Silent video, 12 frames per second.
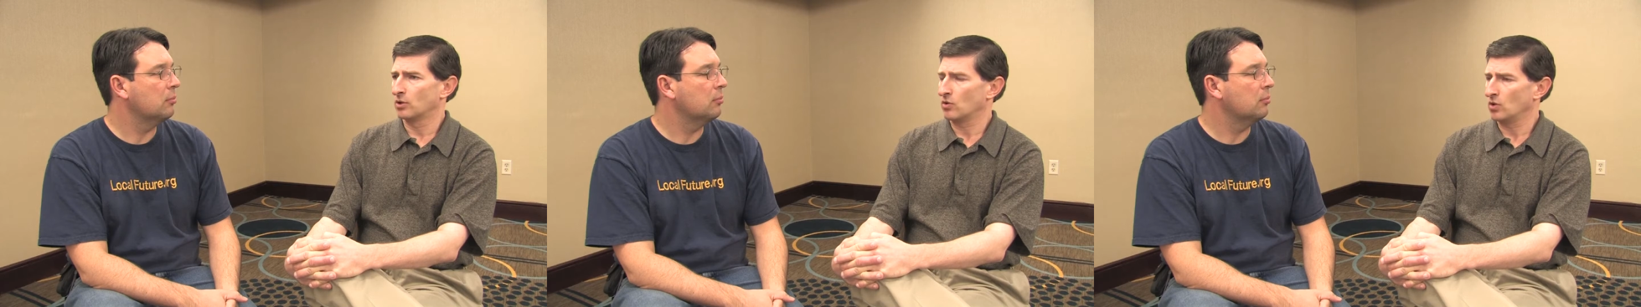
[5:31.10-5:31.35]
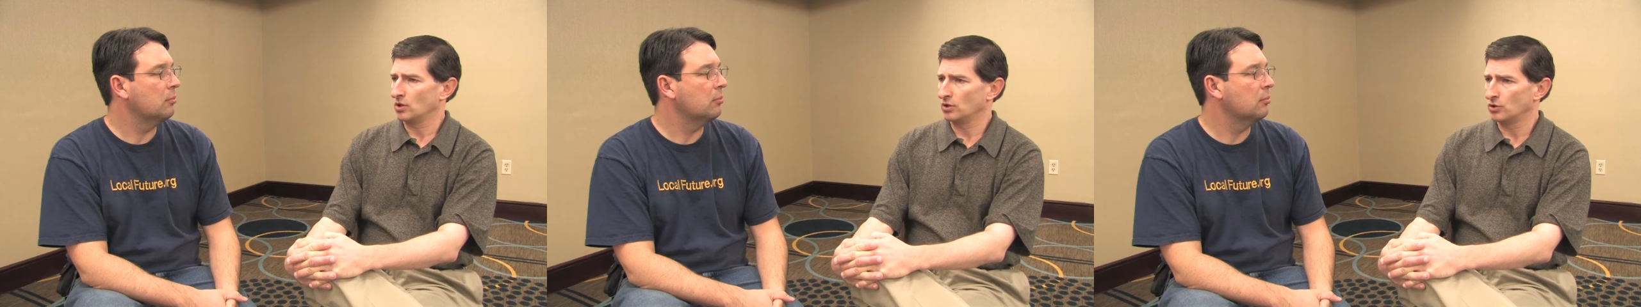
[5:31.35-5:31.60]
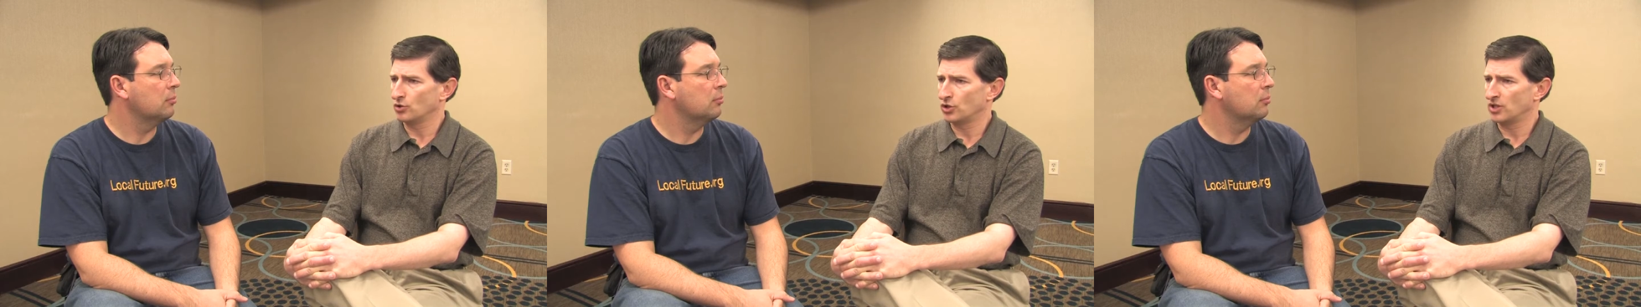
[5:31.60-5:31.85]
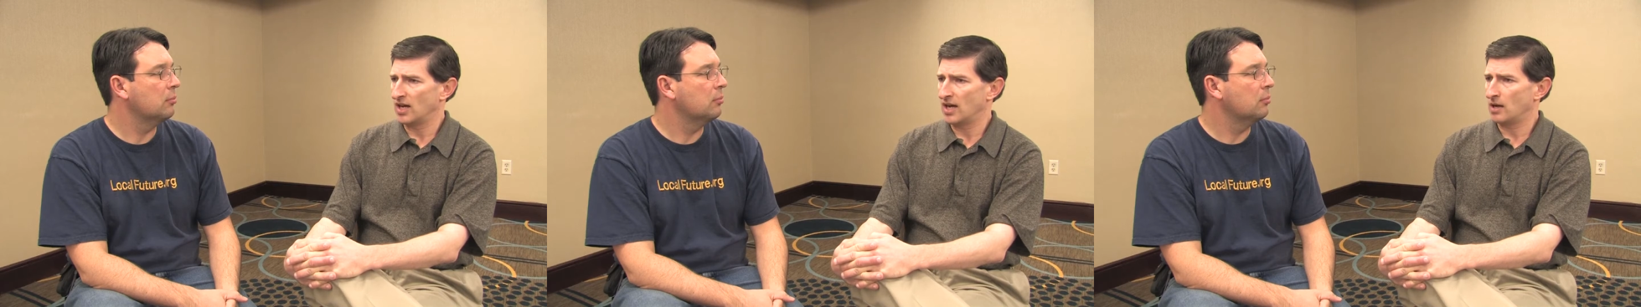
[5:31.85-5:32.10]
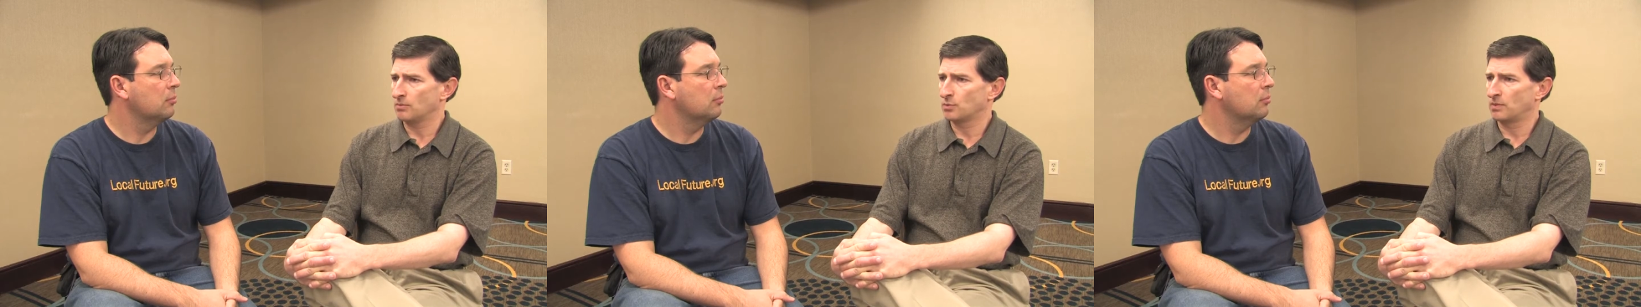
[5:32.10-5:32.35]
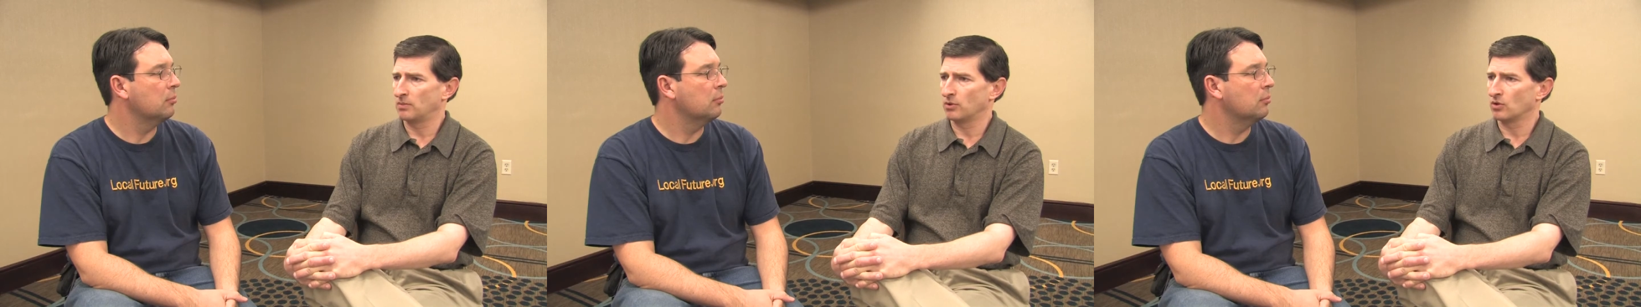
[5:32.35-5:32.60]
Speaker 1: are going to lose jobs.
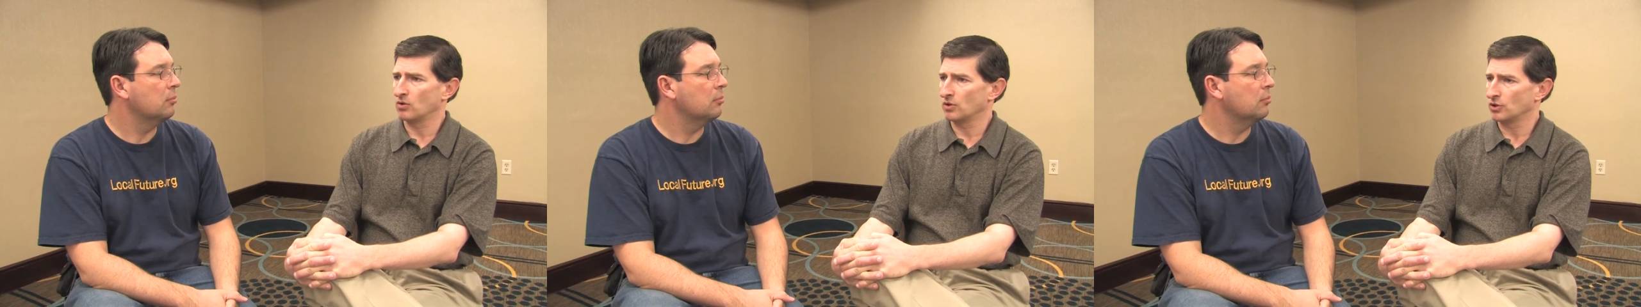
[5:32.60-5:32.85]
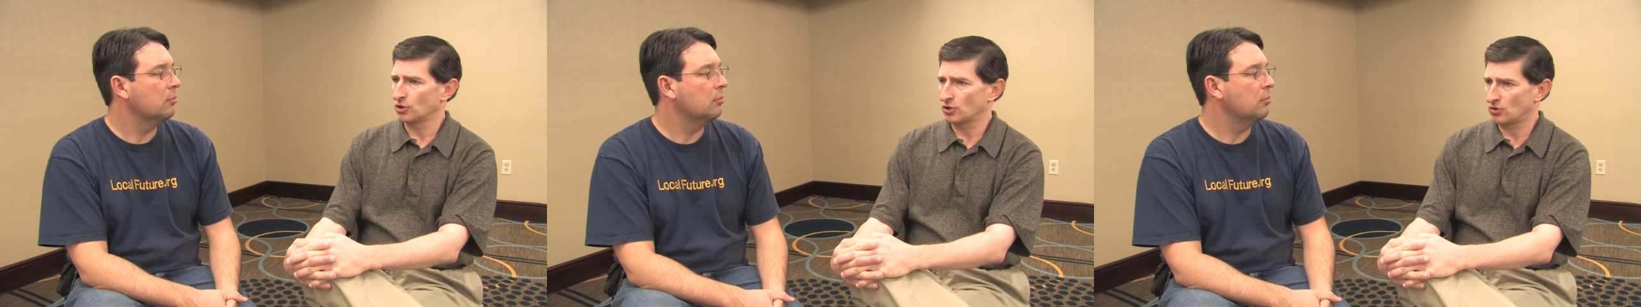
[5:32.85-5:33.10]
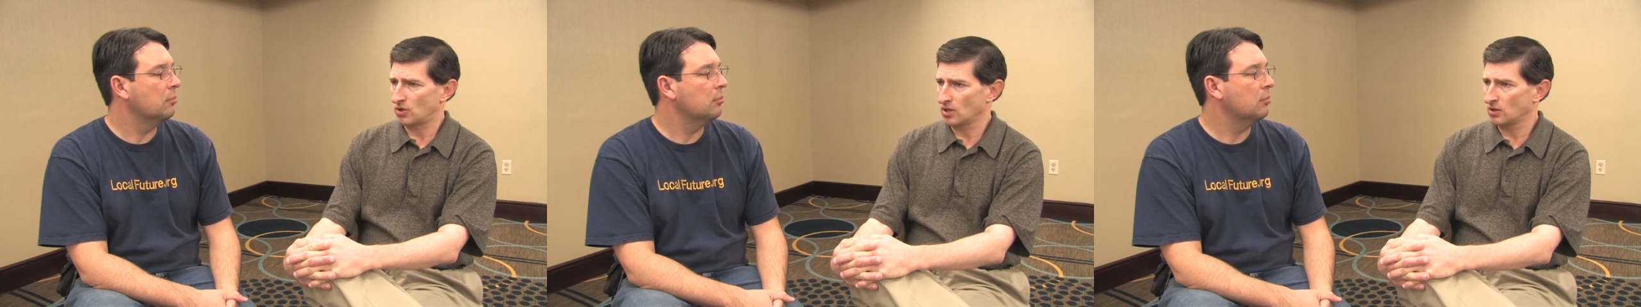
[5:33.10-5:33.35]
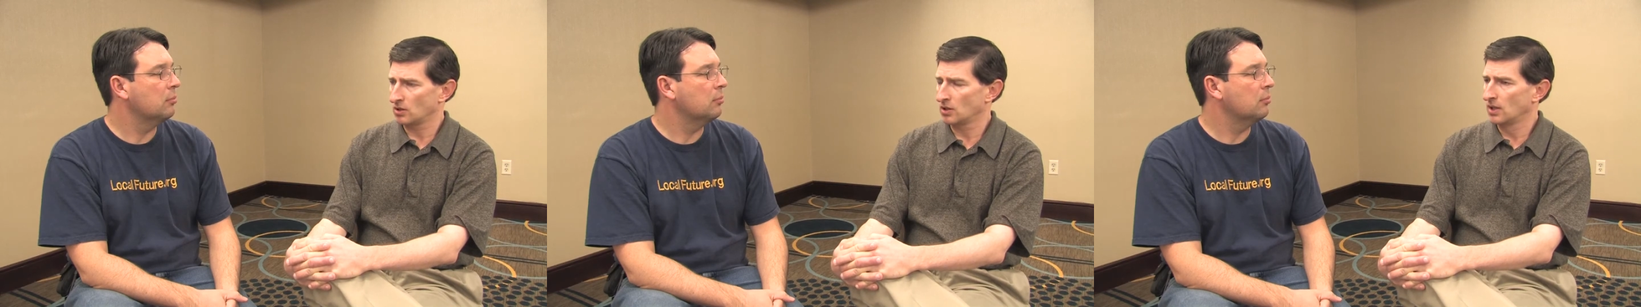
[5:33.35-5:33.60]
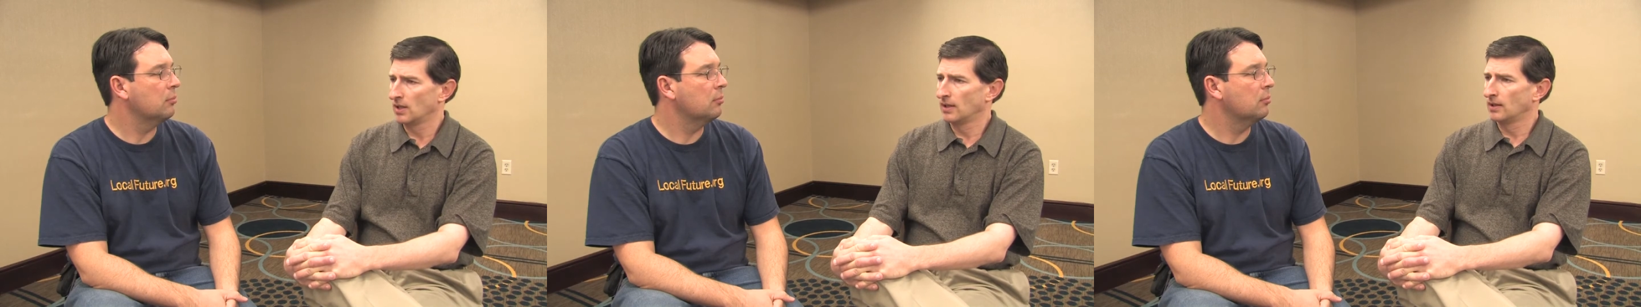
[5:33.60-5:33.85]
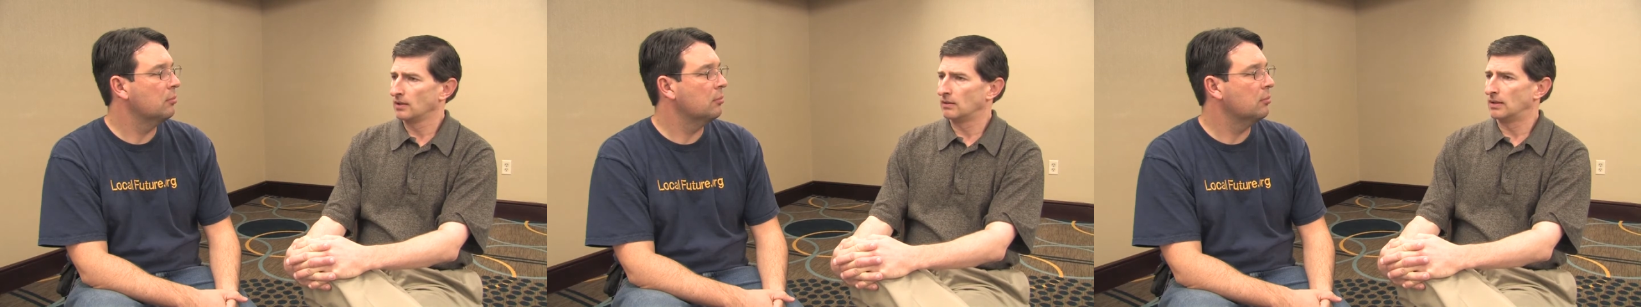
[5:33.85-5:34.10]
People are going to struggle.
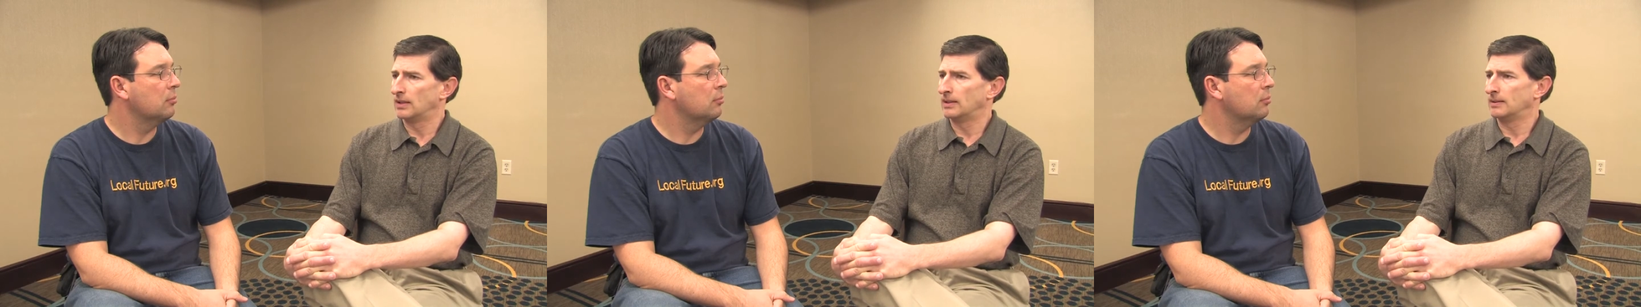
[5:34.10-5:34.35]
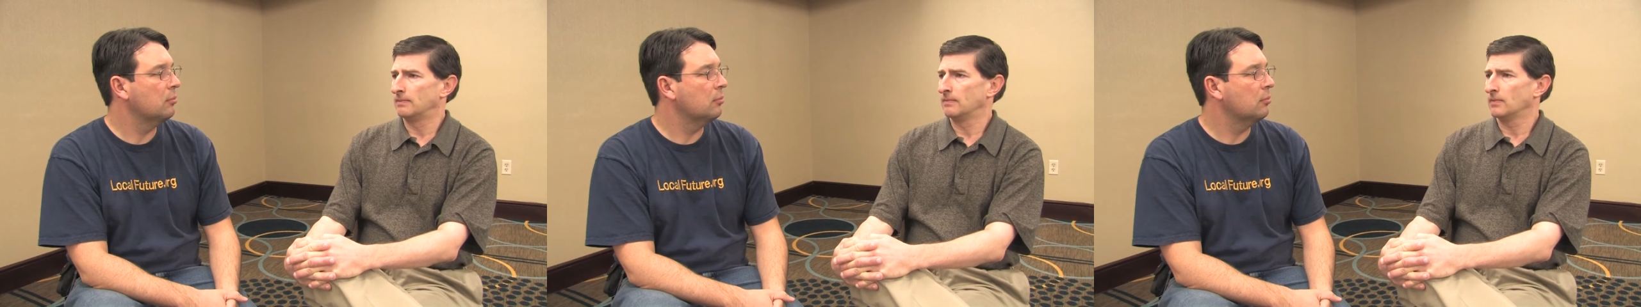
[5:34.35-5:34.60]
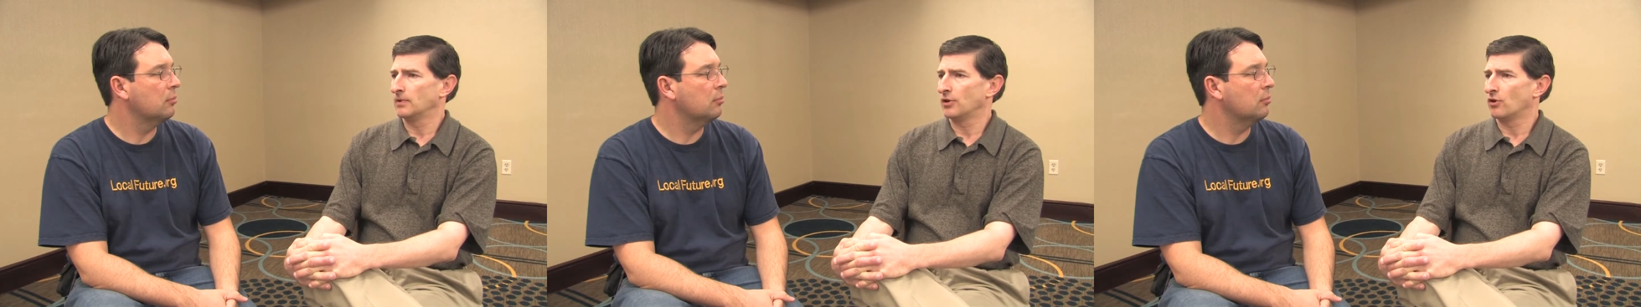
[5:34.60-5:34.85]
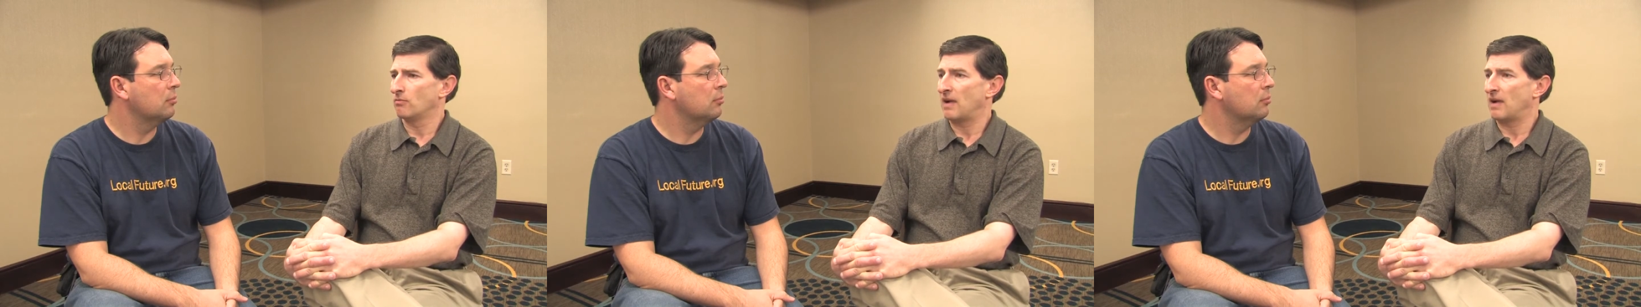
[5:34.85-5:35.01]
Um, you know,